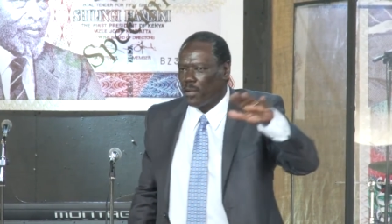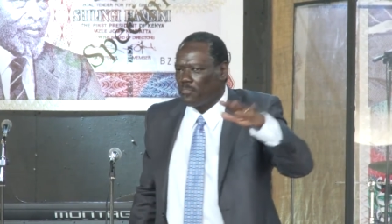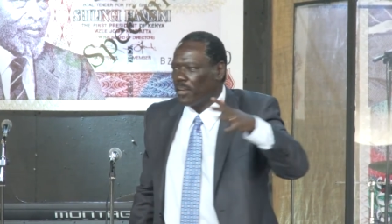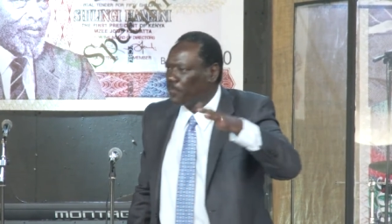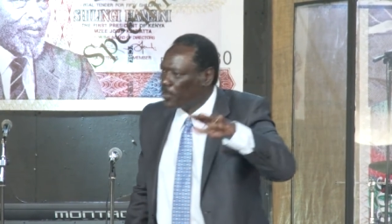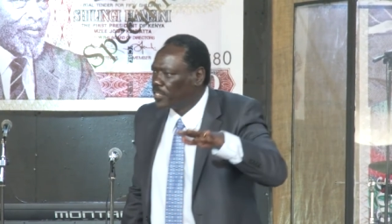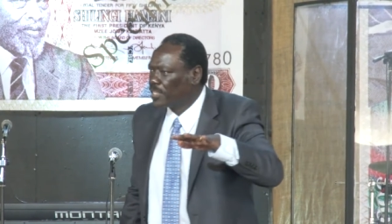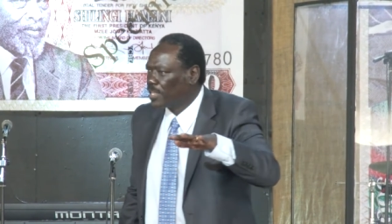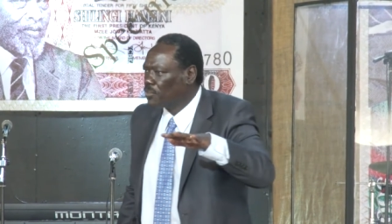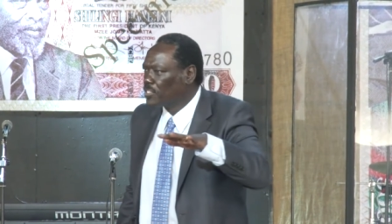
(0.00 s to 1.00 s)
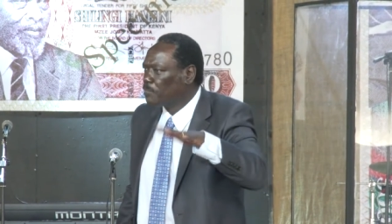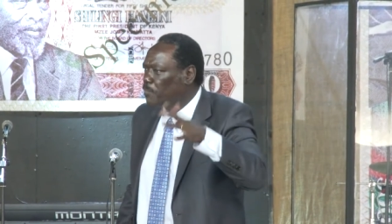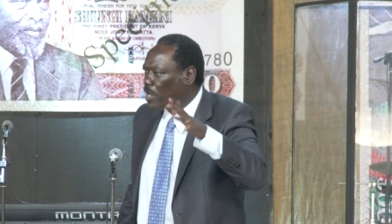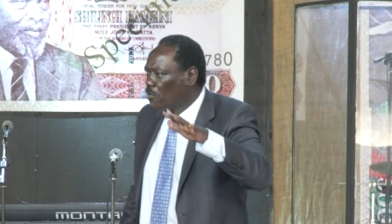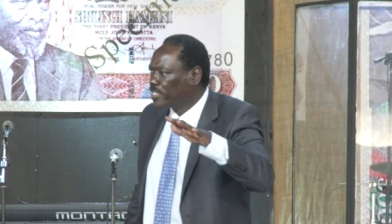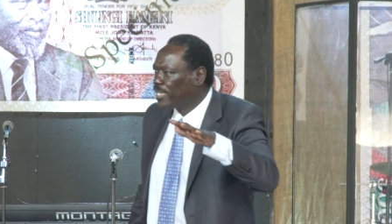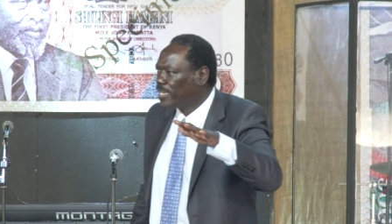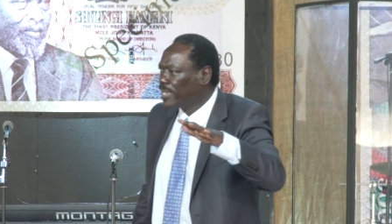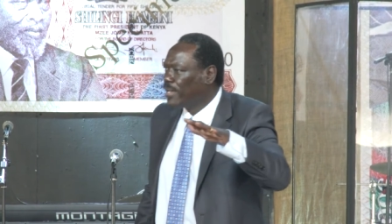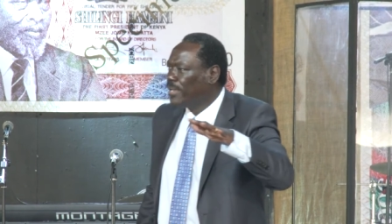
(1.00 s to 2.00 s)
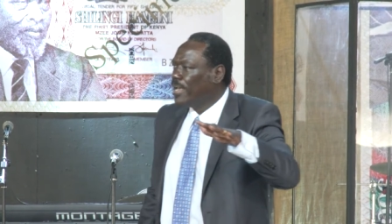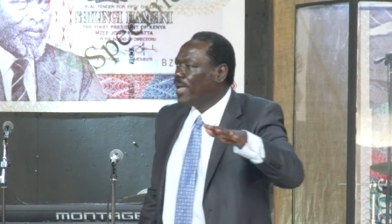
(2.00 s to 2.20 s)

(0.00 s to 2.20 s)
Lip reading: 450,000 per container,